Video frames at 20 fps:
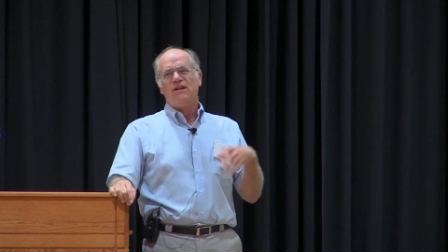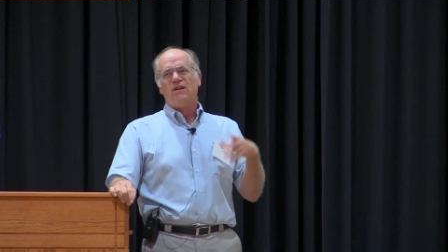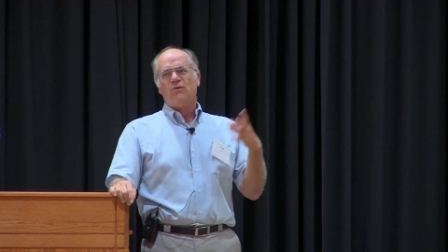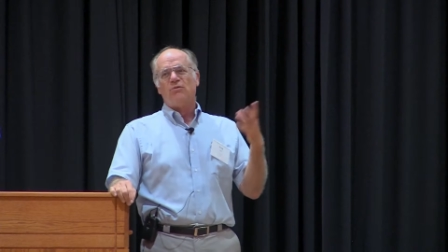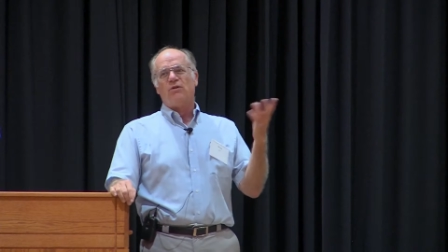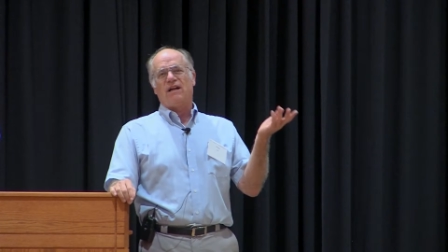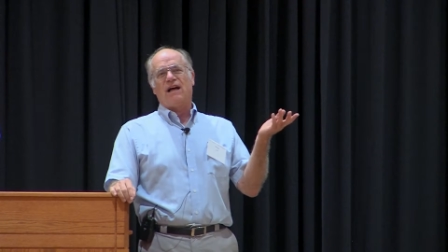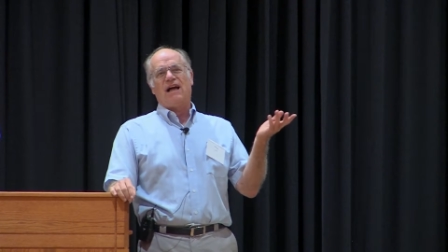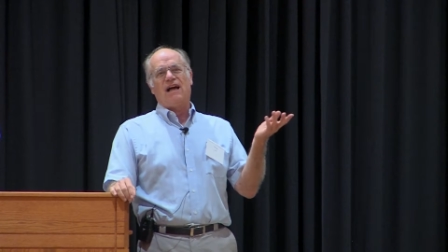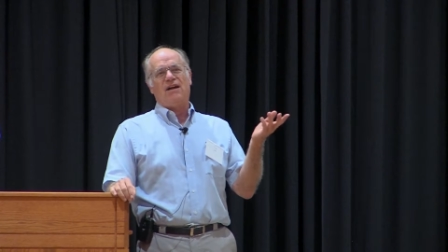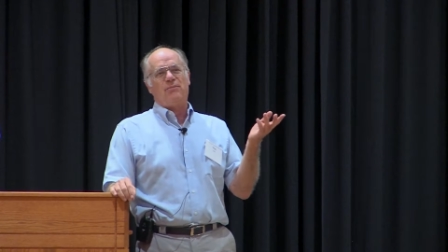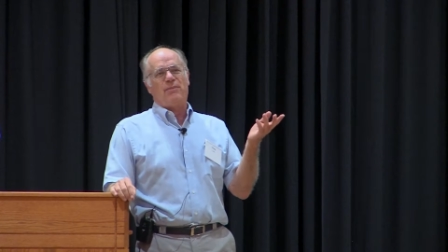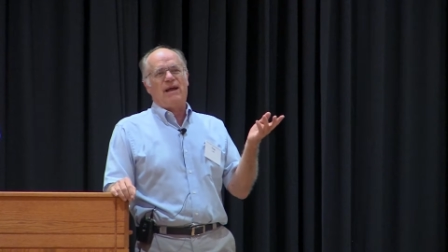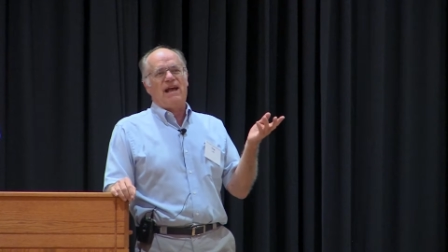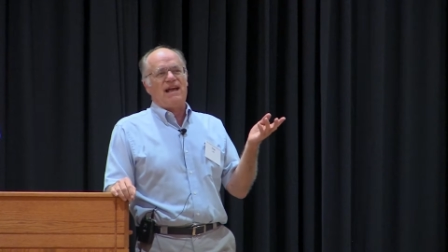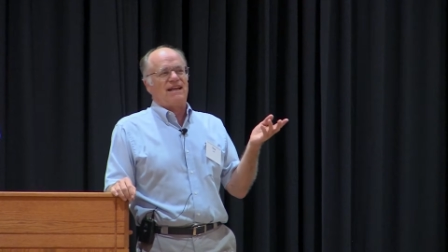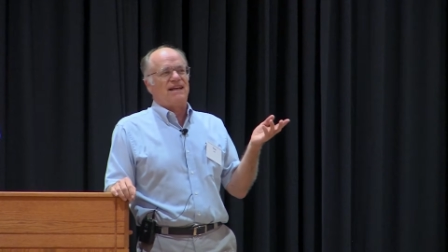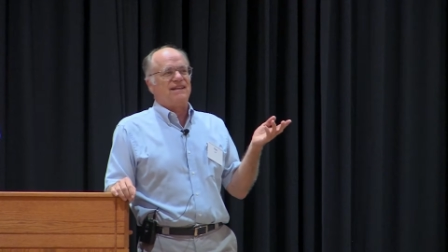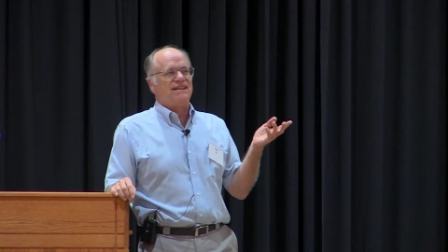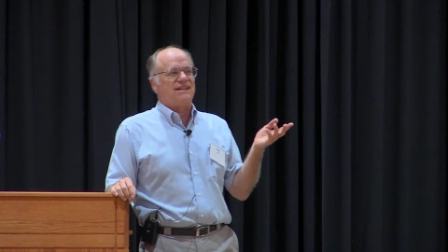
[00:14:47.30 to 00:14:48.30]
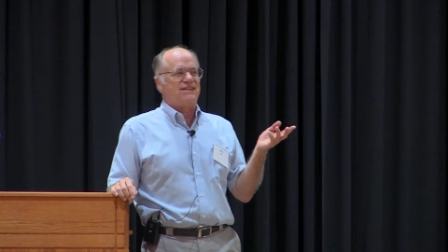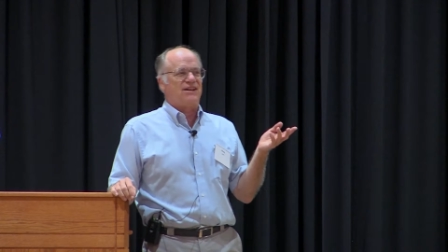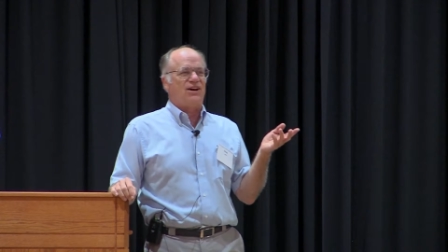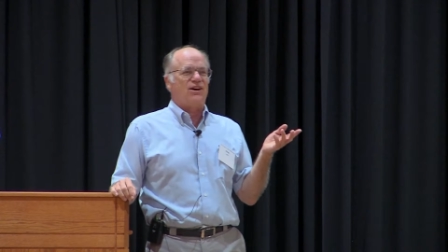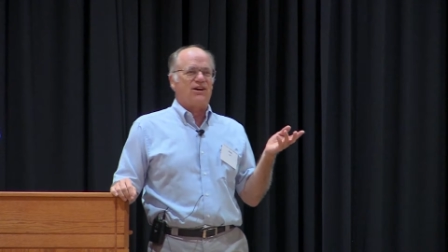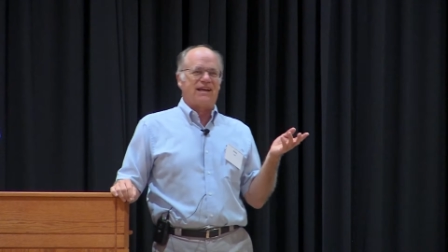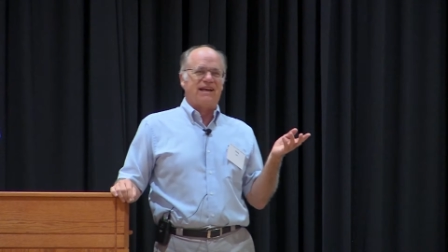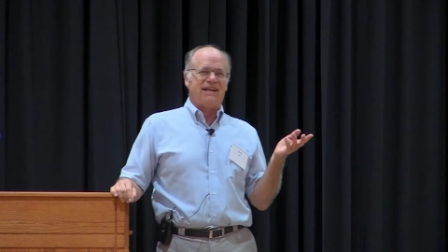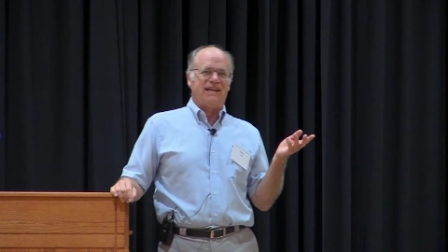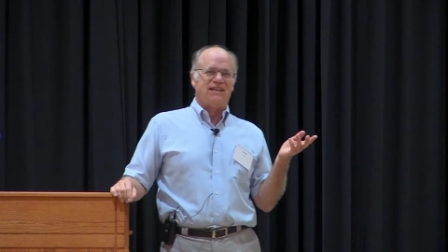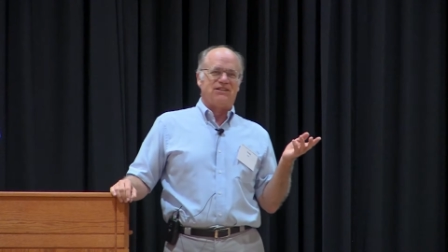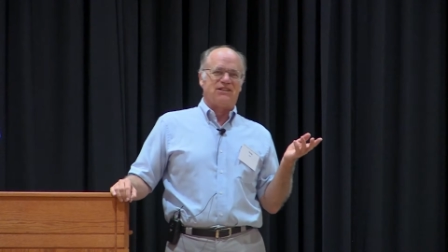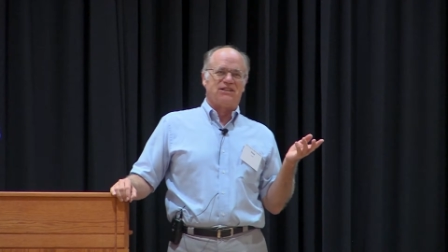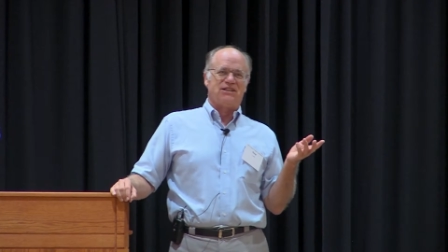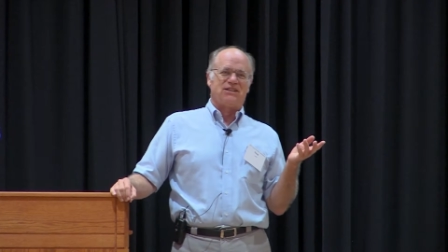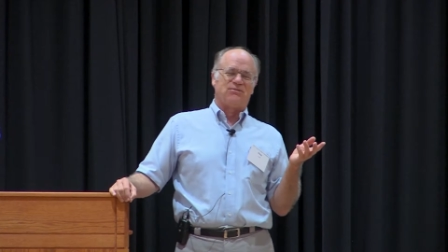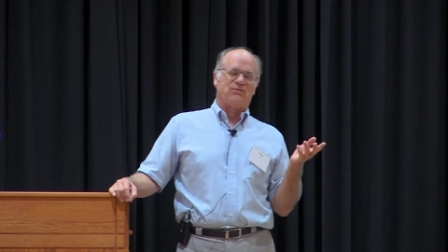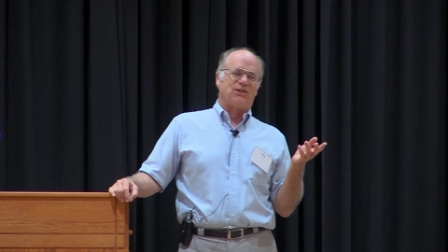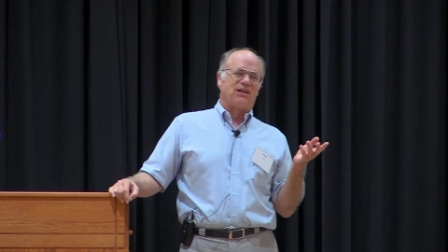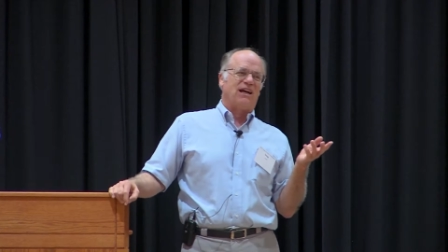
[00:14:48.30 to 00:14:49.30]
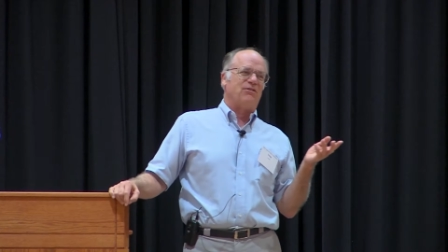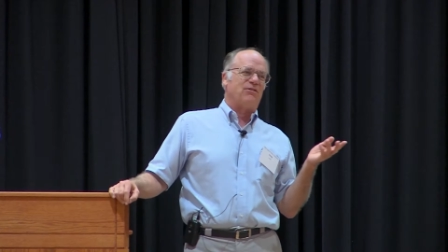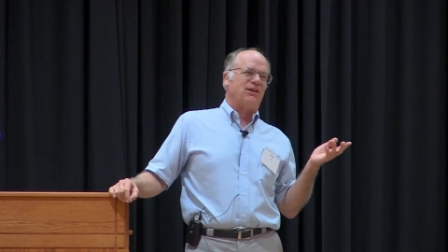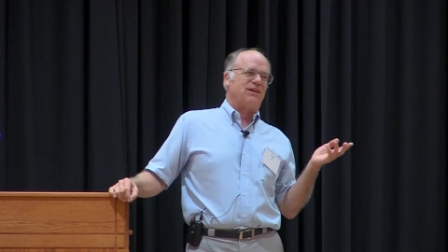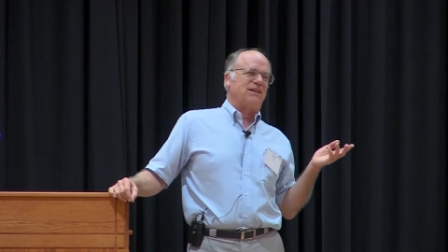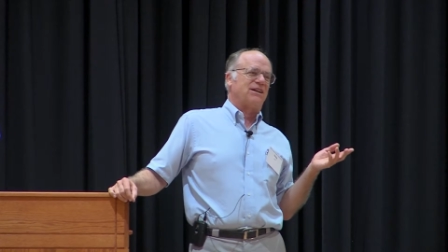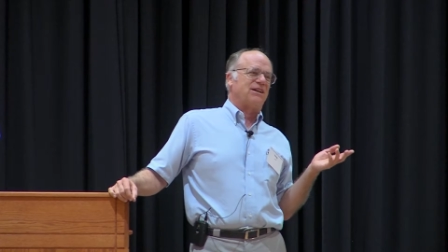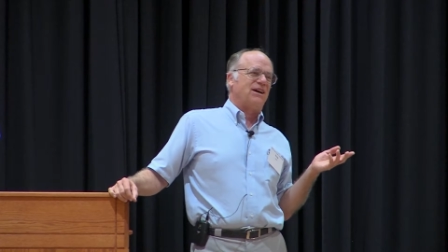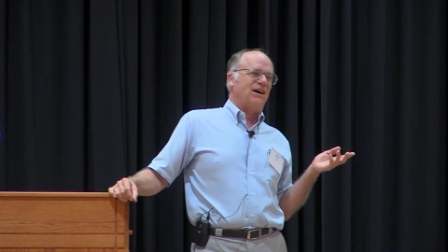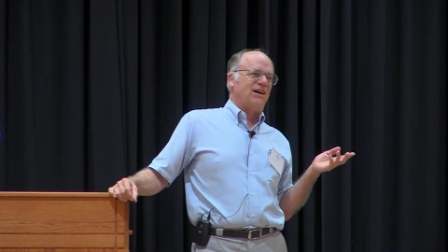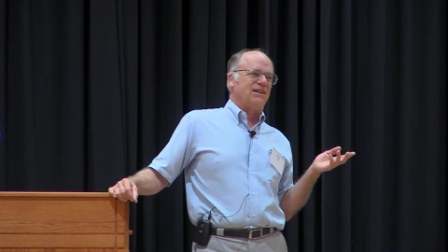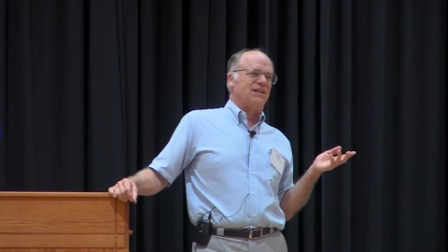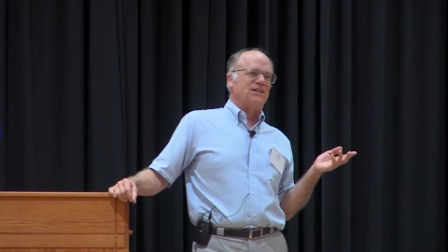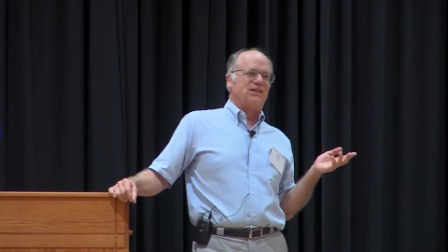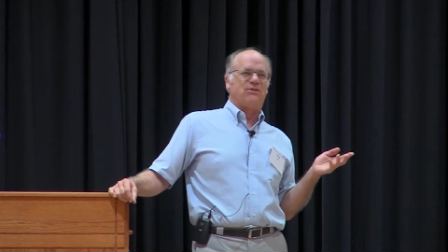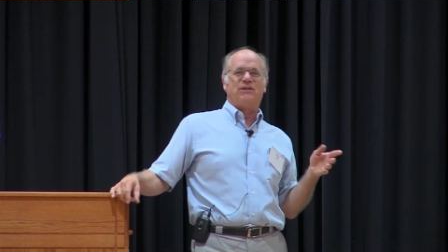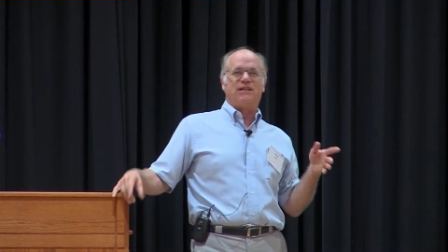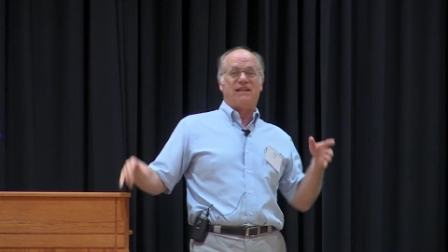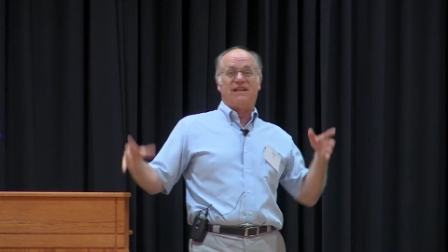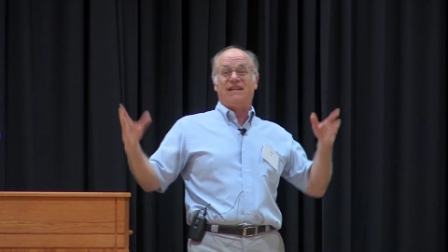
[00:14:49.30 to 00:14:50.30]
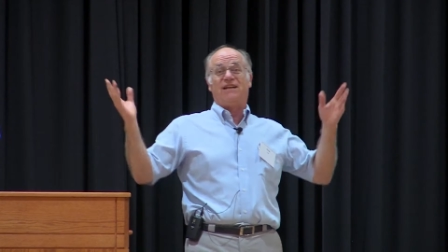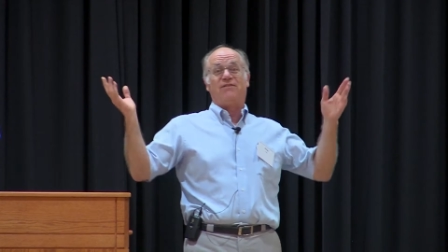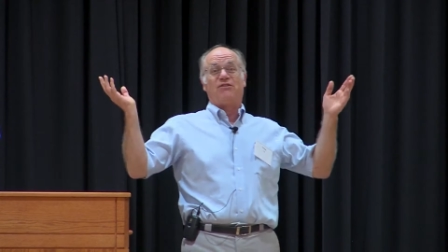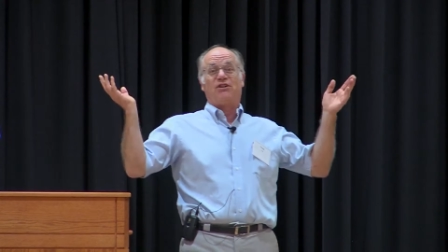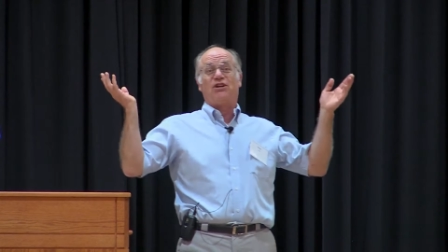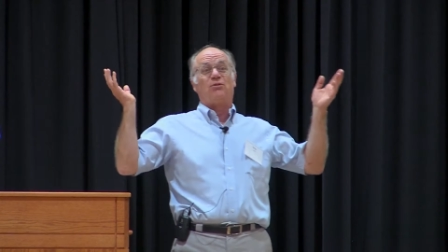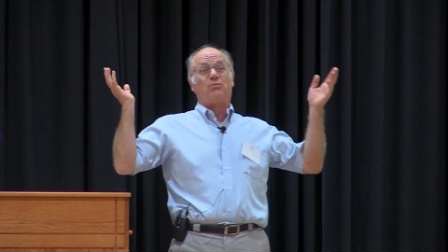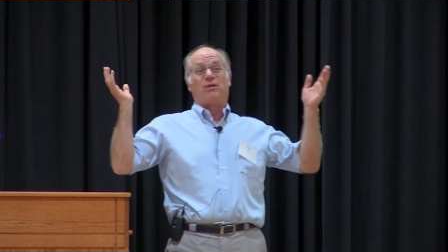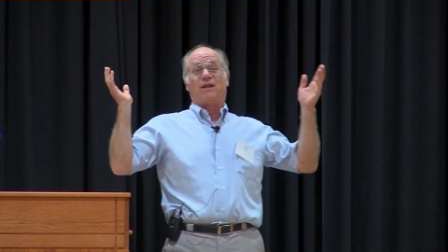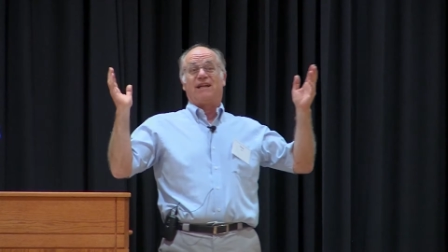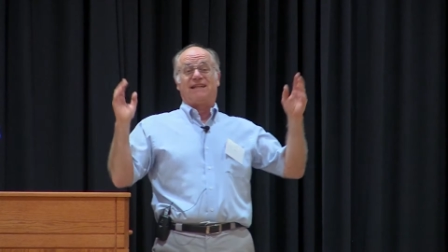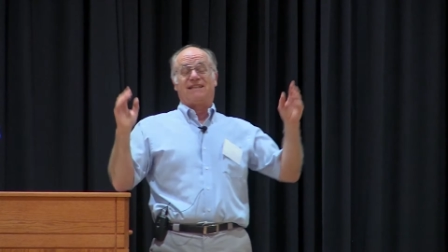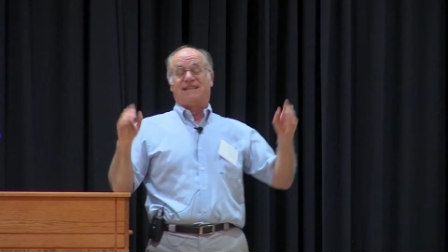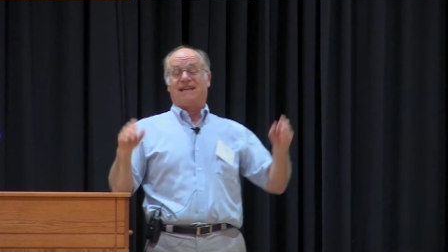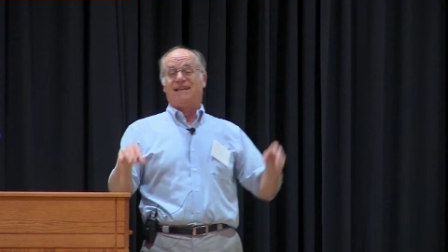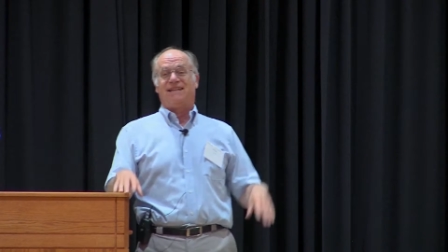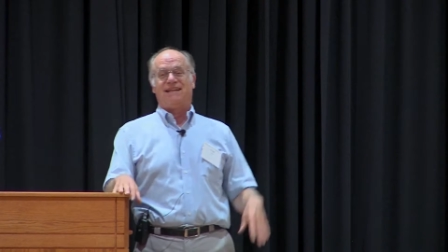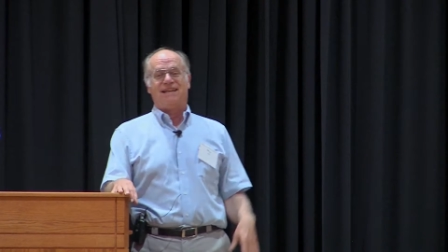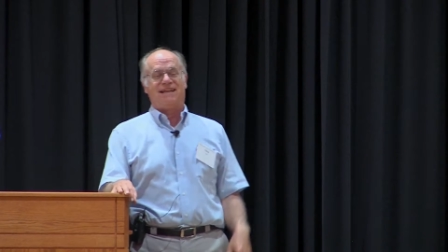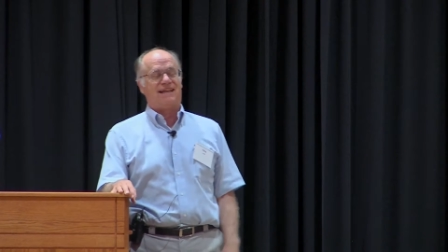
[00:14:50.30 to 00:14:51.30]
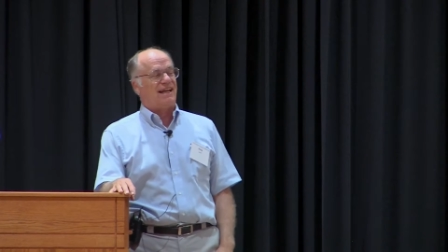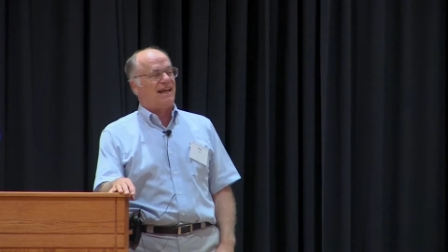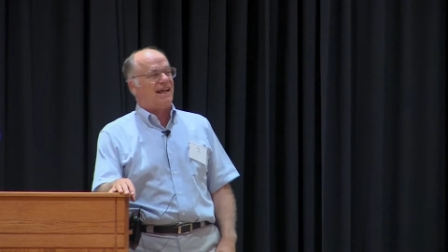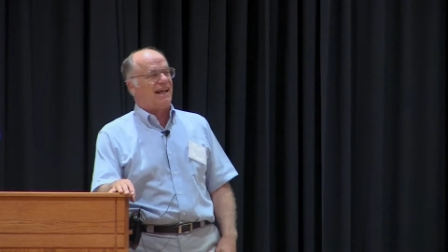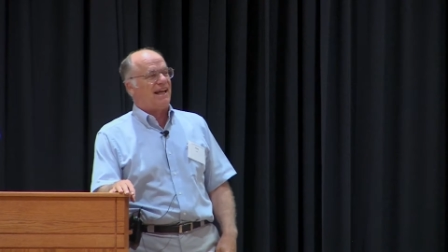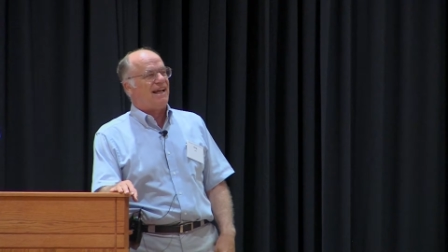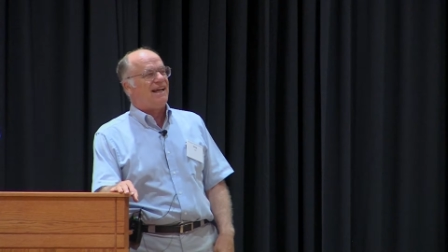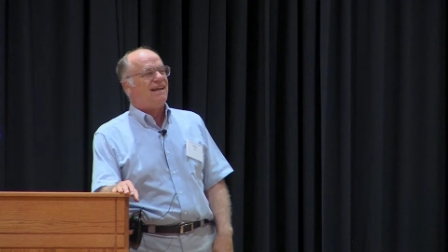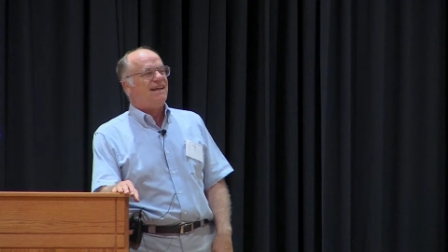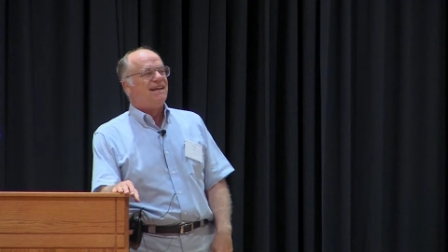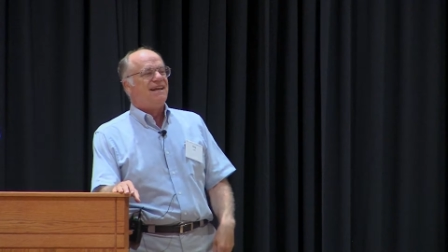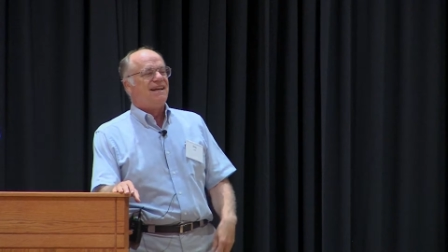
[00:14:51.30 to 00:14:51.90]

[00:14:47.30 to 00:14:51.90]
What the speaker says: Back in the dark ages, when I went to college, and we didn't even know plants had DNA,